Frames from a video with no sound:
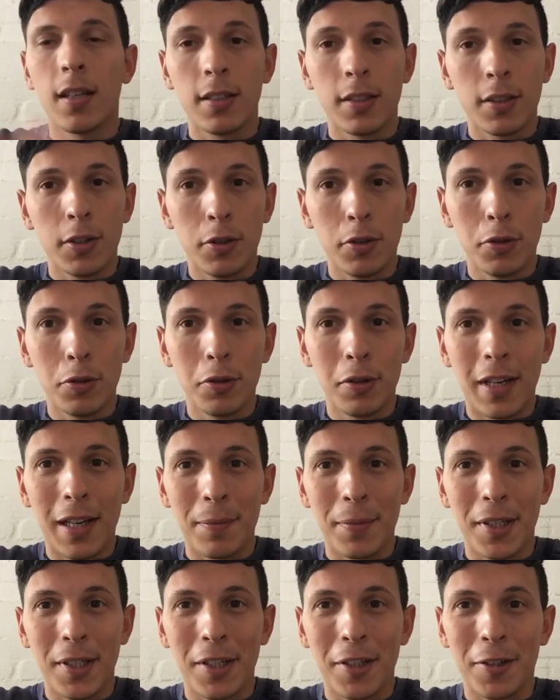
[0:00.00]
you do let
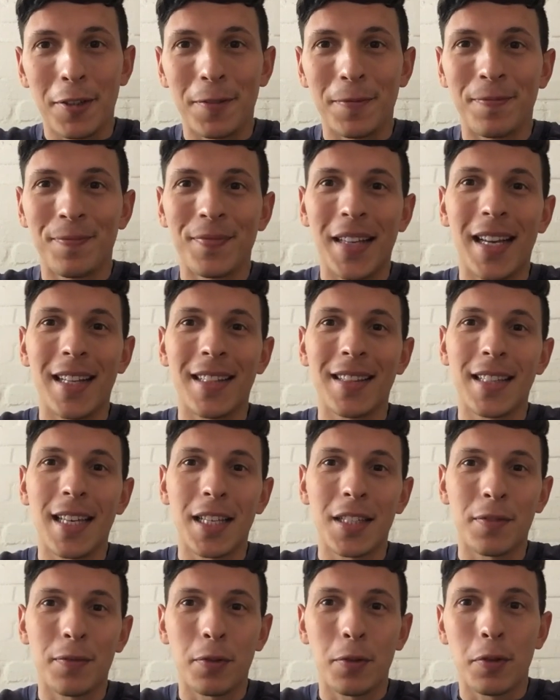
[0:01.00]
me know. And
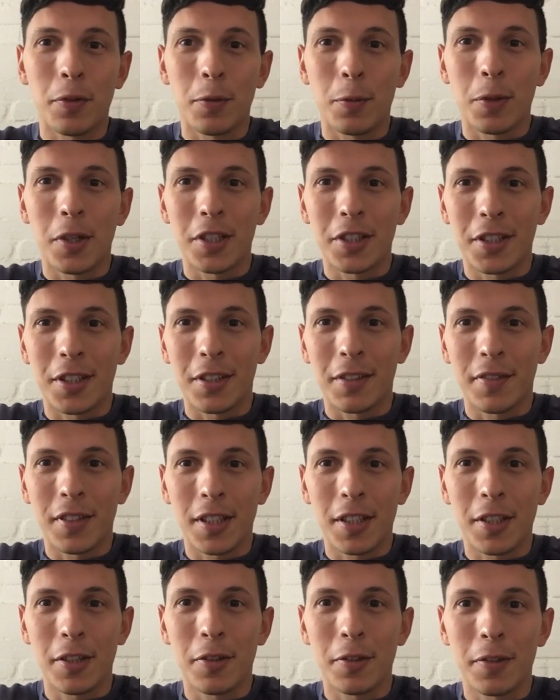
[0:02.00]
thanks for watching the
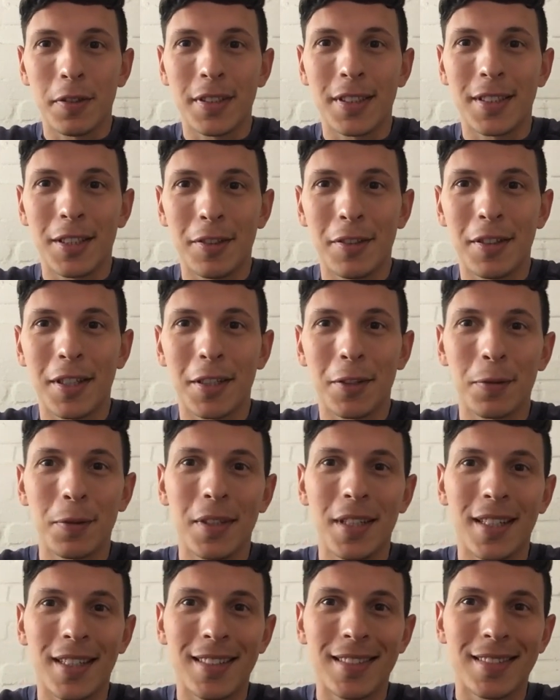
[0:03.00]
video. See you next week.